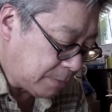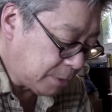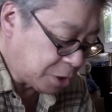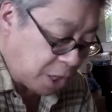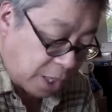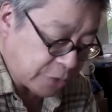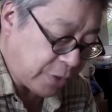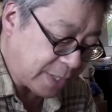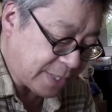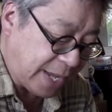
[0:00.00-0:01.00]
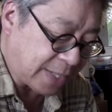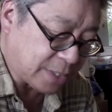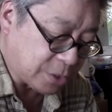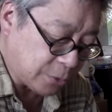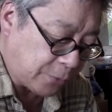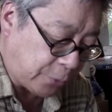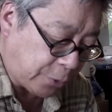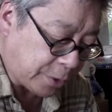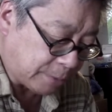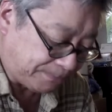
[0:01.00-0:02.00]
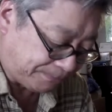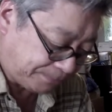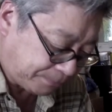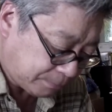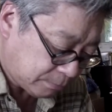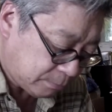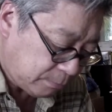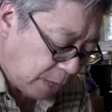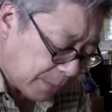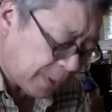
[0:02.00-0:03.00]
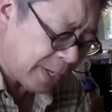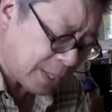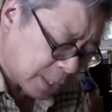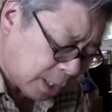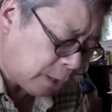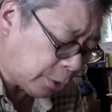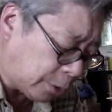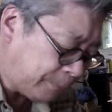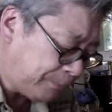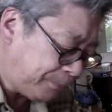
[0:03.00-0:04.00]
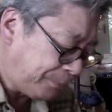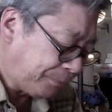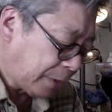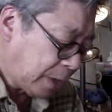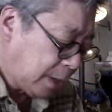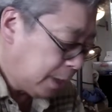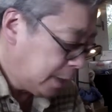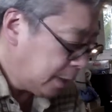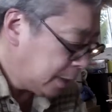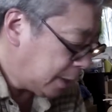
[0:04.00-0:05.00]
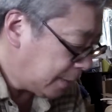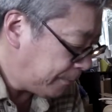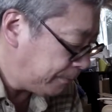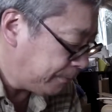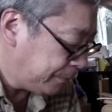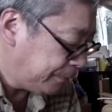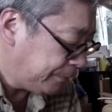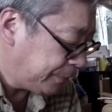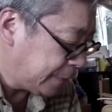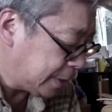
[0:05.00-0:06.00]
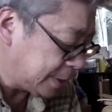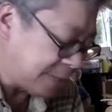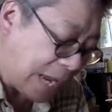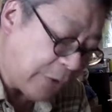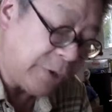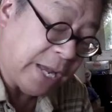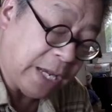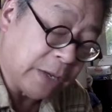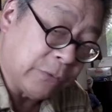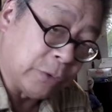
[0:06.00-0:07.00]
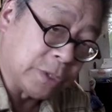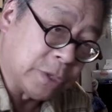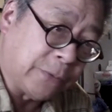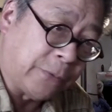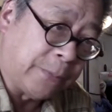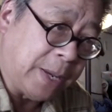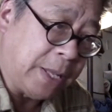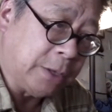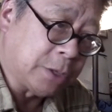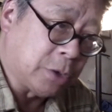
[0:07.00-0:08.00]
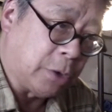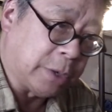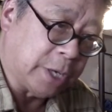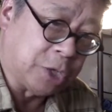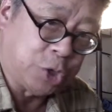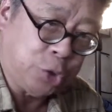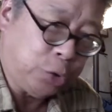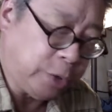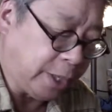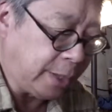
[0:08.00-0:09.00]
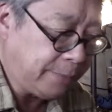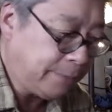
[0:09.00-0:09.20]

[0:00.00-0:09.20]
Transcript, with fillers: much contrast it has and so forth. But in color, um, the standard negative was for many years called a Shirley.